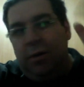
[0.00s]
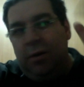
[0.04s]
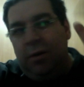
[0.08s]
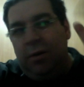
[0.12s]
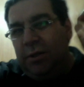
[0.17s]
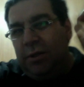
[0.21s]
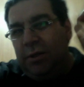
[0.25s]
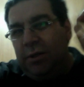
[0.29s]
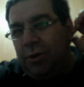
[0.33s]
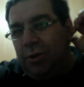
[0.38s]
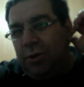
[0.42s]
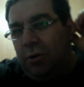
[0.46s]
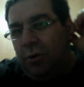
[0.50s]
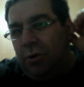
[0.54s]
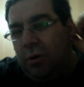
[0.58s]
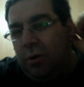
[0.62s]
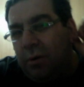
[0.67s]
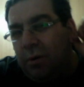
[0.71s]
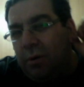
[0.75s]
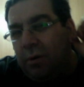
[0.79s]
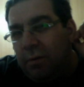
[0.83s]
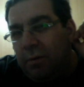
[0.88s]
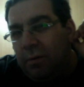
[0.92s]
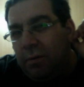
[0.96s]
So
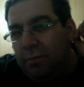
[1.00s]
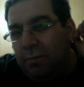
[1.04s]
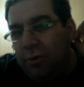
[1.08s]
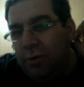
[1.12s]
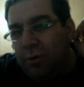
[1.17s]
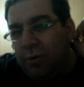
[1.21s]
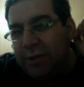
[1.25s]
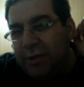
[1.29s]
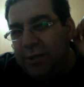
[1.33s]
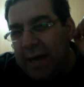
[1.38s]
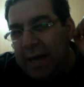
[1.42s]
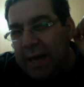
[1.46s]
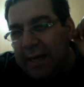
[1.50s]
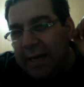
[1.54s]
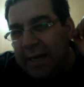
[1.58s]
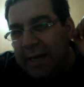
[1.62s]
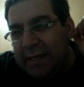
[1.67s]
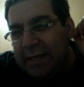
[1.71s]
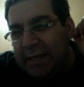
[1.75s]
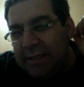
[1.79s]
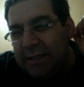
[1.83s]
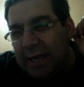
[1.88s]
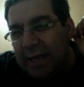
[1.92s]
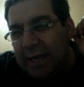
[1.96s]
Musa
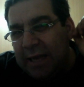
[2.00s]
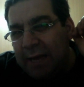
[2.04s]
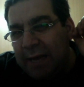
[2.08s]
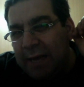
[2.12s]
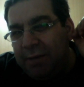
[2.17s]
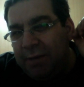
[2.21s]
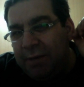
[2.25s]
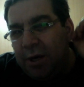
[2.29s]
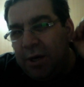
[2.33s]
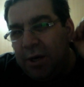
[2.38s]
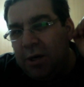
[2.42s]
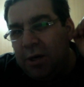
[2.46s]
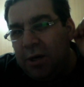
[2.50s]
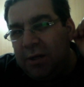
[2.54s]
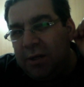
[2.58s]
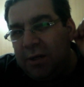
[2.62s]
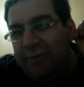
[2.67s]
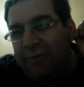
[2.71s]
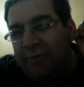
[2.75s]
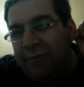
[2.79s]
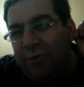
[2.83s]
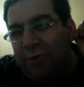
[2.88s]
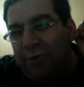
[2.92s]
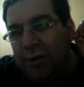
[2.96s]
alayhi salam, he heard the
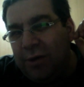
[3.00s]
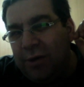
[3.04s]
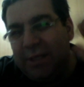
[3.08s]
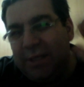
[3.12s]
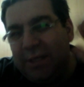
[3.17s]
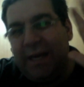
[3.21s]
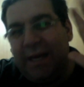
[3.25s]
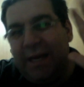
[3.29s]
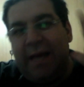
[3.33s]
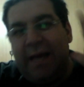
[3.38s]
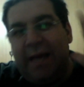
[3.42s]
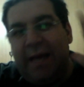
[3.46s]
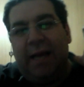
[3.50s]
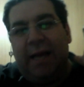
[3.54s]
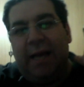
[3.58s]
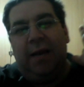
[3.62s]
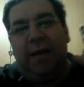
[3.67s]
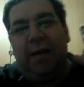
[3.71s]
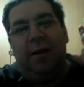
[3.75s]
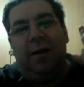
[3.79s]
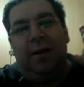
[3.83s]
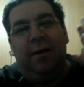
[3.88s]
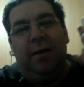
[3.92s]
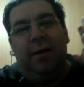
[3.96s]
voice again.
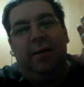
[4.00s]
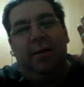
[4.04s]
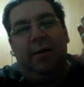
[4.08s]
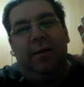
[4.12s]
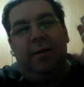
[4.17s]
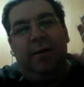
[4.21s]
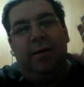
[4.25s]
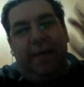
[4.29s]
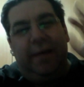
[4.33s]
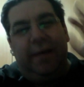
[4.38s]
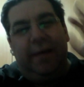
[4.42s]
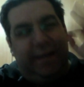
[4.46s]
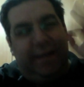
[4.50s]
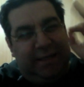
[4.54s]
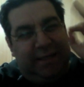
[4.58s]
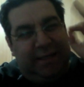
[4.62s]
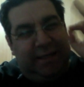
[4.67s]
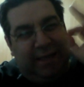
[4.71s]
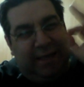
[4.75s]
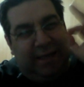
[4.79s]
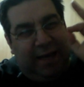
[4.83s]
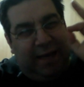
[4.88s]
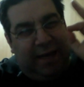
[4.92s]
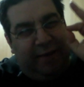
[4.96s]
and
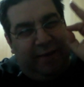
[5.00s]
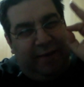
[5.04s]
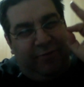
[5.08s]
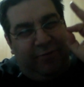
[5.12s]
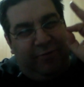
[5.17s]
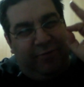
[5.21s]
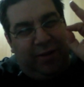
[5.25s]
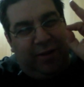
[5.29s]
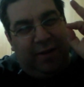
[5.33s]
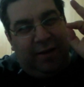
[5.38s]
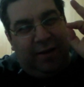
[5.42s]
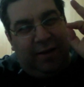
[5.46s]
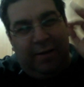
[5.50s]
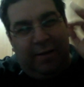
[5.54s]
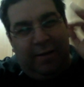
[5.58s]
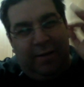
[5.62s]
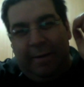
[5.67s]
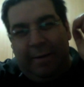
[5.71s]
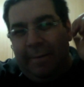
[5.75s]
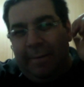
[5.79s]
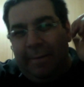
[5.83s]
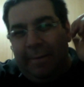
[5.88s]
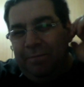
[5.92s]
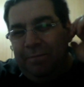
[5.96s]
listen carefully.
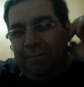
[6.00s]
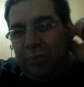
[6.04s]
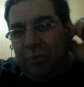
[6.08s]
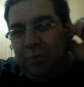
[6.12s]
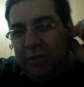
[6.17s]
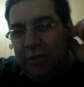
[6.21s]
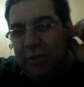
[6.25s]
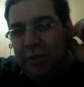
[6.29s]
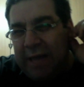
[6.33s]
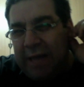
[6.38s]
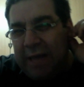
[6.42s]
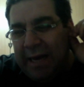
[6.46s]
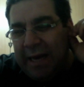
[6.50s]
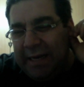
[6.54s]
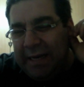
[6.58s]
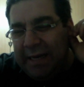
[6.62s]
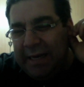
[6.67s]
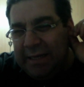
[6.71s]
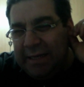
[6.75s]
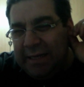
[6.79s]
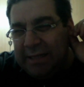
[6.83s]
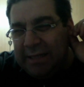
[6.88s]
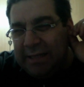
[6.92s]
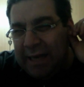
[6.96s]
Musa
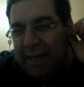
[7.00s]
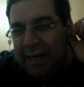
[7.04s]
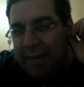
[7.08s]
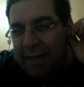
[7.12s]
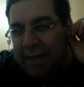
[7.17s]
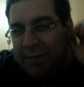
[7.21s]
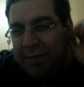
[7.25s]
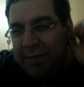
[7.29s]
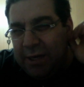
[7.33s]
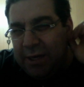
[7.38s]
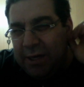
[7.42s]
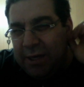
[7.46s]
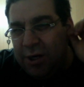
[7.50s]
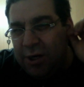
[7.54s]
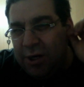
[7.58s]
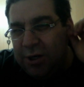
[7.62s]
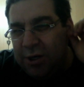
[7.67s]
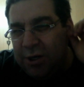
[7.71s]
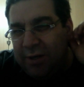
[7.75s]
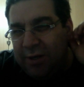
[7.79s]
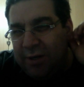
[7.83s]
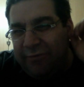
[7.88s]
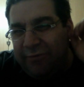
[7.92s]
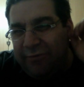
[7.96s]
alayhi salam, he
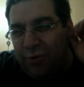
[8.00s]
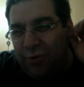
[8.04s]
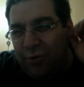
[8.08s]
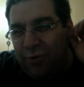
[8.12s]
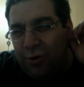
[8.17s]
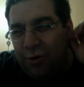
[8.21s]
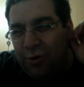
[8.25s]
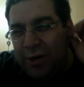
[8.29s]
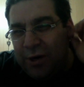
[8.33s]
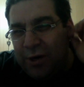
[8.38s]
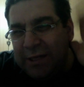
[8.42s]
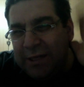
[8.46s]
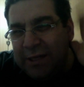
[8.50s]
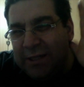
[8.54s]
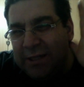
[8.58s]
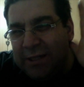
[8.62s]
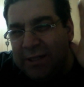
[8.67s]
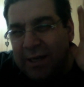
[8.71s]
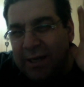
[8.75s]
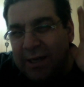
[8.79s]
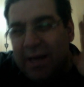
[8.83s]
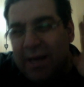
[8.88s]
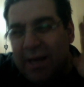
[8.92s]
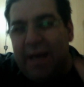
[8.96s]
heard the voice
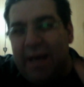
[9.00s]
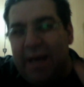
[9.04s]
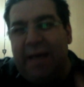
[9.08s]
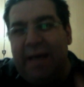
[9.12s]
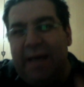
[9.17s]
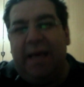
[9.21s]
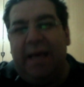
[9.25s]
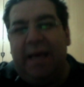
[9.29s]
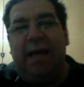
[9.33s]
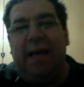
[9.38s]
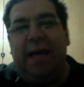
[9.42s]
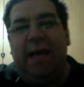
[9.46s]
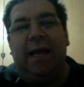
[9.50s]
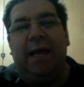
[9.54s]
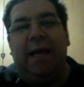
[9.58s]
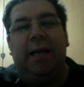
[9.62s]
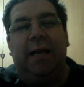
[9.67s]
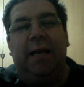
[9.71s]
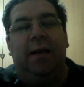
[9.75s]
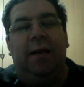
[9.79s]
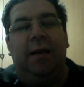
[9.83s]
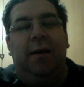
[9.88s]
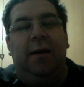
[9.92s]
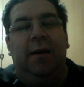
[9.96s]
again.
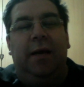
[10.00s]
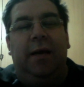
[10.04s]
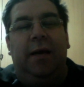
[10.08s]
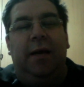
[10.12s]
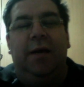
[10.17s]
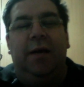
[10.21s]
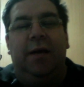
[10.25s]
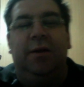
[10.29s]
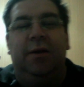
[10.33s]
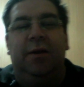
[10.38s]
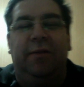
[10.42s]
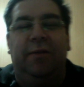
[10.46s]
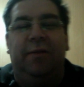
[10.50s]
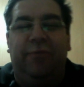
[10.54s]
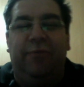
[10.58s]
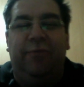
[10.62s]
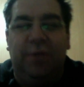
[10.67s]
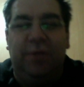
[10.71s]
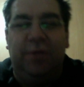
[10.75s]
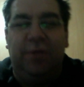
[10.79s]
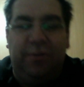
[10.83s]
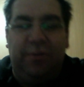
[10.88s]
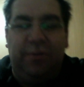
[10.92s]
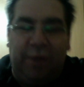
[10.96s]
He heard the
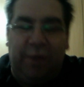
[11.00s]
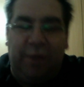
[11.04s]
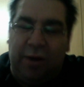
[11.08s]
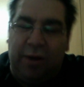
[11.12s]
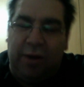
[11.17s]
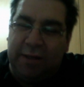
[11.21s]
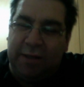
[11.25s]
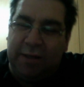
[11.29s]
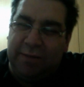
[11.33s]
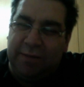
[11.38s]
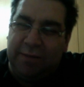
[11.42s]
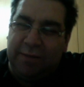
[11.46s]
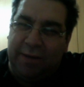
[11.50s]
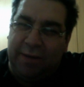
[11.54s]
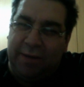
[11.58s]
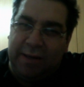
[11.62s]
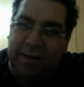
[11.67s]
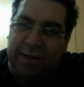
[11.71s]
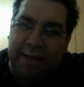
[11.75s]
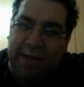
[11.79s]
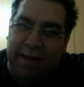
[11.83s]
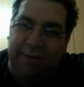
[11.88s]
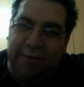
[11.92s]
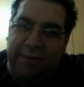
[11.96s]
voice of Allah
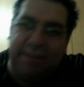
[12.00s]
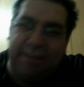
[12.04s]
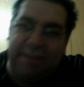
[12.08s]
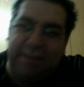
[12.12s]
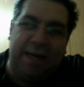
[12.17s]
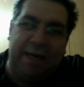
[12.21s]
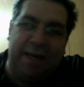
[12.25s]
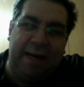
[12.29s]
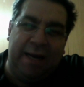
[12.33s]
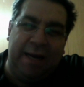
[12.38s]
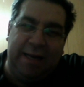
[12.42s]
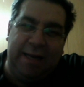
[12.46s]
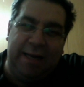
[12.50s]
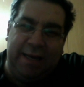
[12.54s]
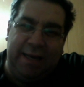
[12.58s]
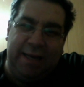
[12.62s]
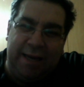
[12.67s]
tabaraka wa ta'ala.